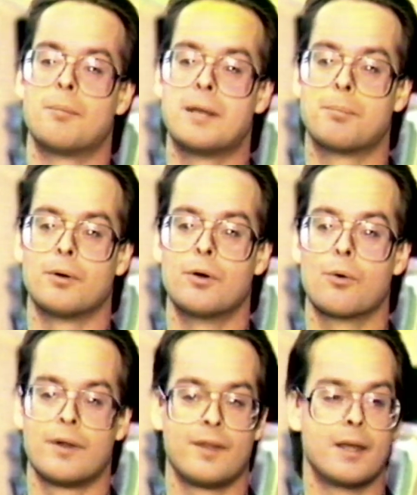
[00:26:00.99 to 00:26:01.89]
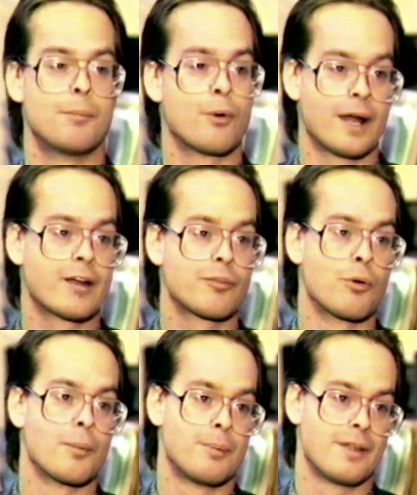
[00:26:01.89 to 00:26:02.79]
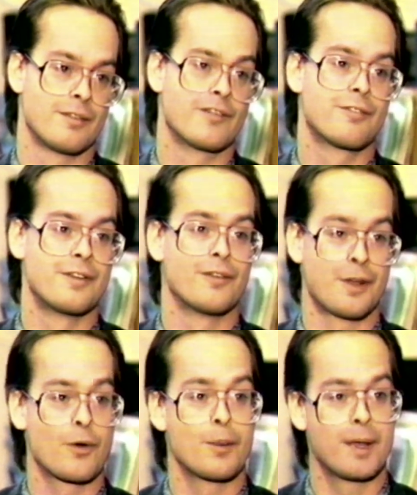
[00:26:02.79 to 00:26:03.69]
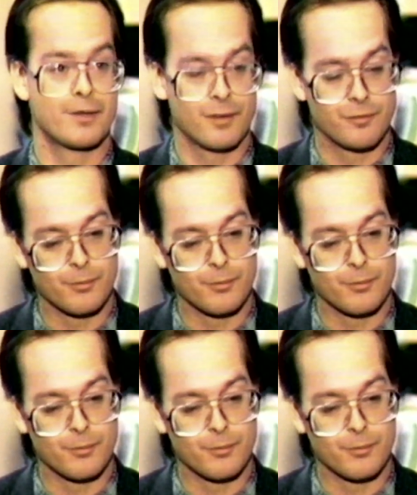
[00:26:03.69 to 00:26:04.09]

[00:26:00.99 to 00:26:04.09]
People who are in the import-export business feel they're going to benefit